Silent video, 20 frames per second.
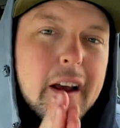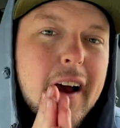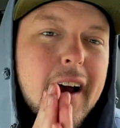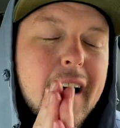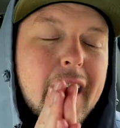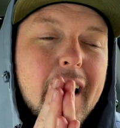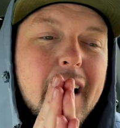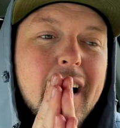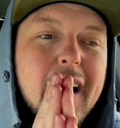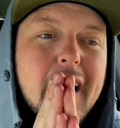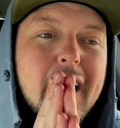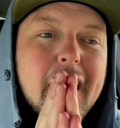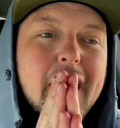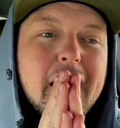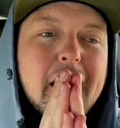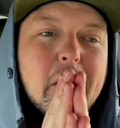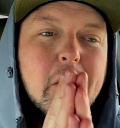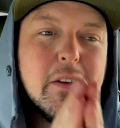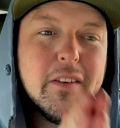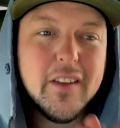
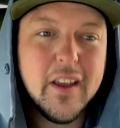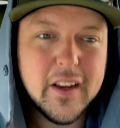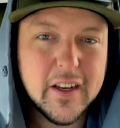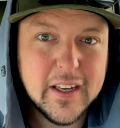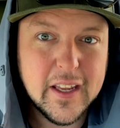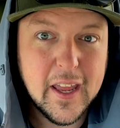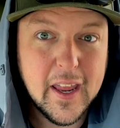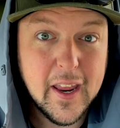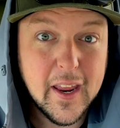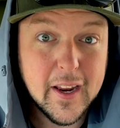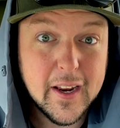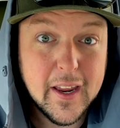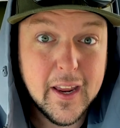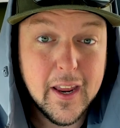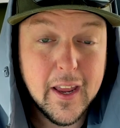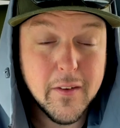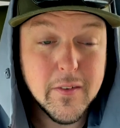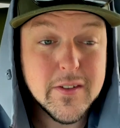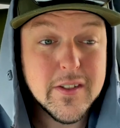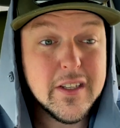I was like, okay,
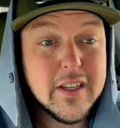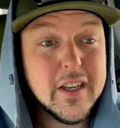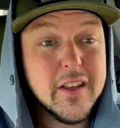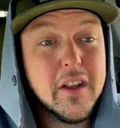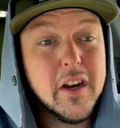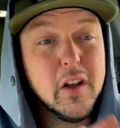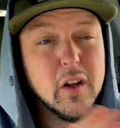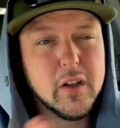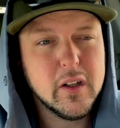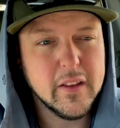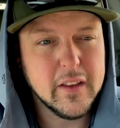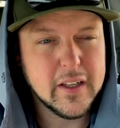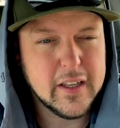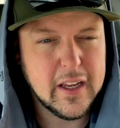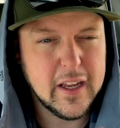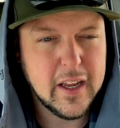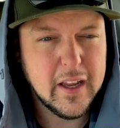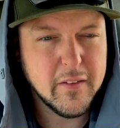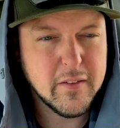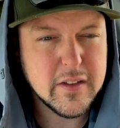KFC, and then I looked at the
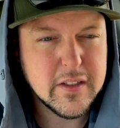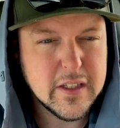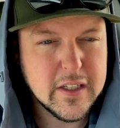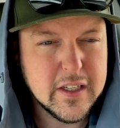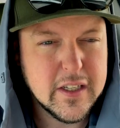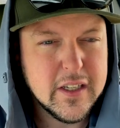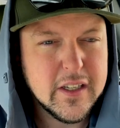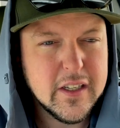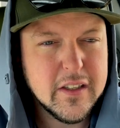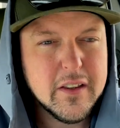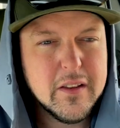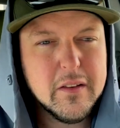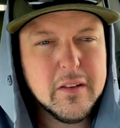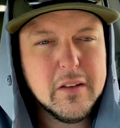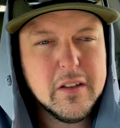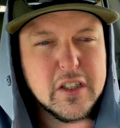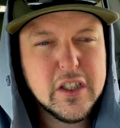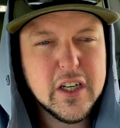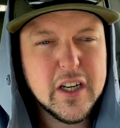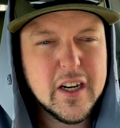KFC
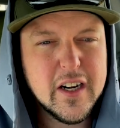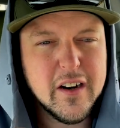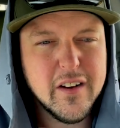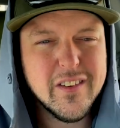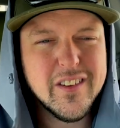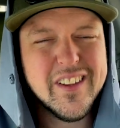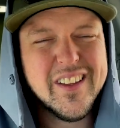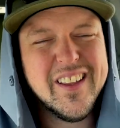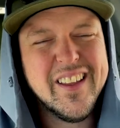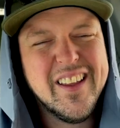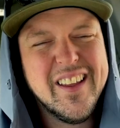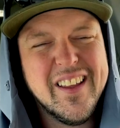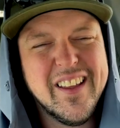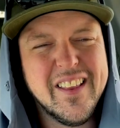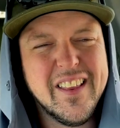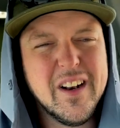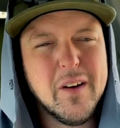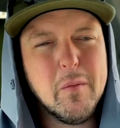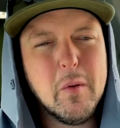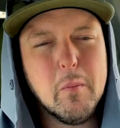shit, and I was like, eh,
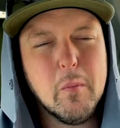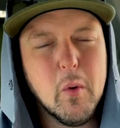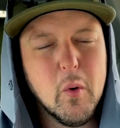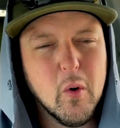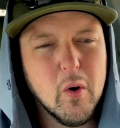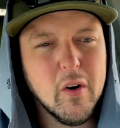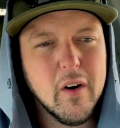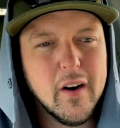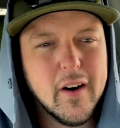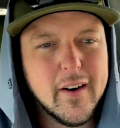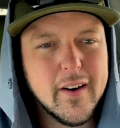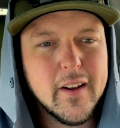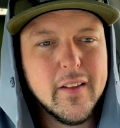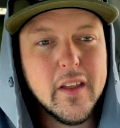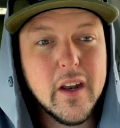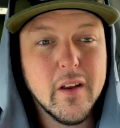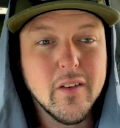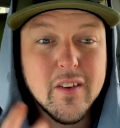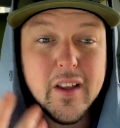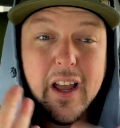that'll be boring. And then
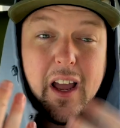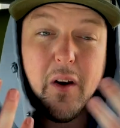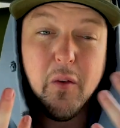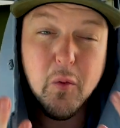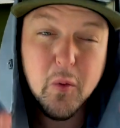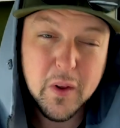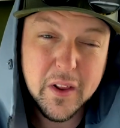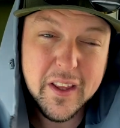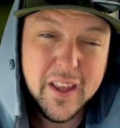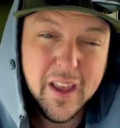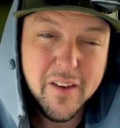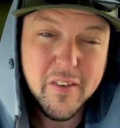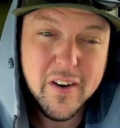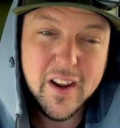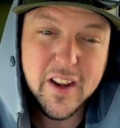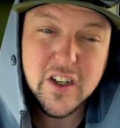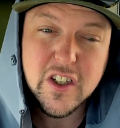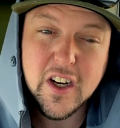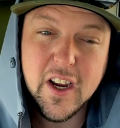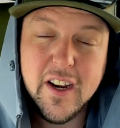I was like, I really haven't
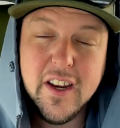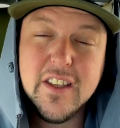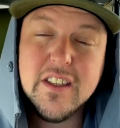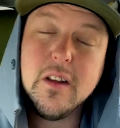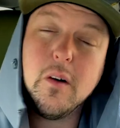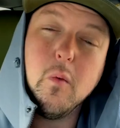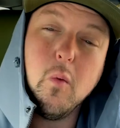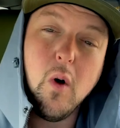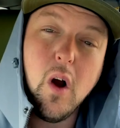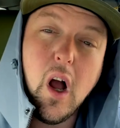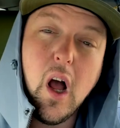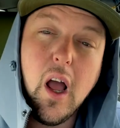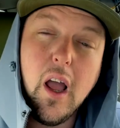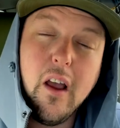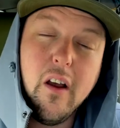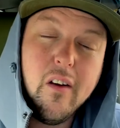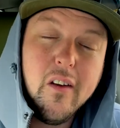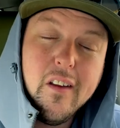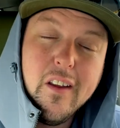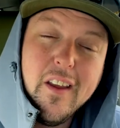had Chinese in a
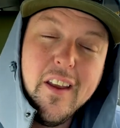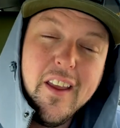while.